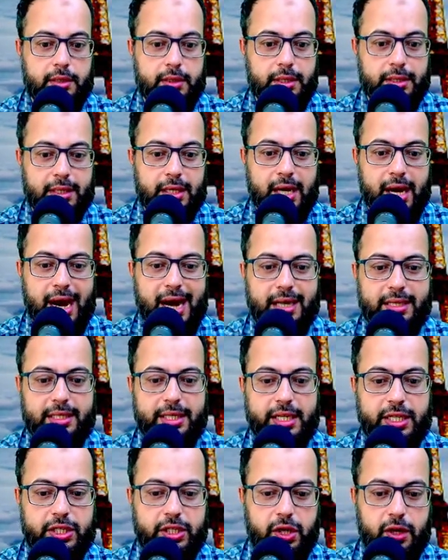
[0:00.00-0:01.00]
the
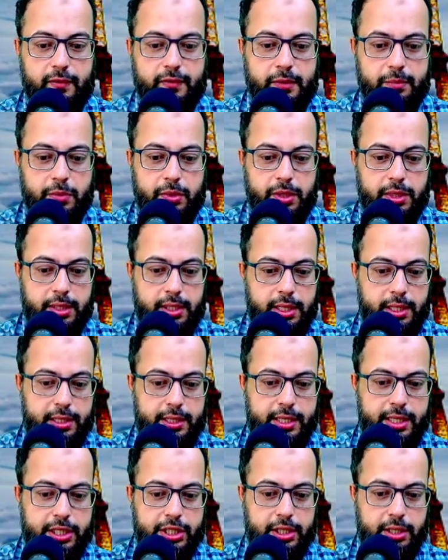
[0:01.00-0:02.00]
context of the bully
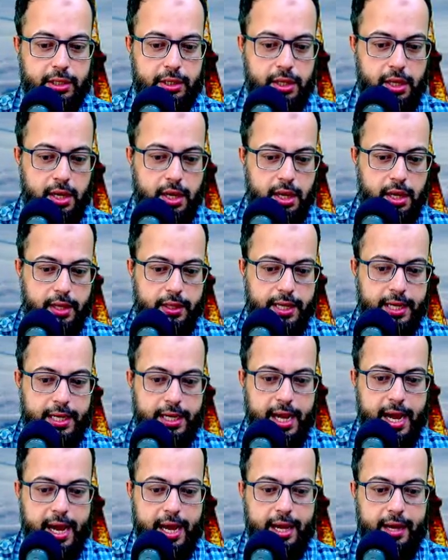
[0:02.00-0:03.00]
allegation that
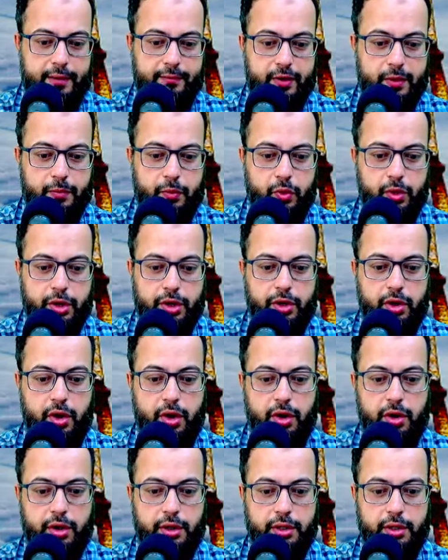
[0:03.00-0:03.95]
I have reported on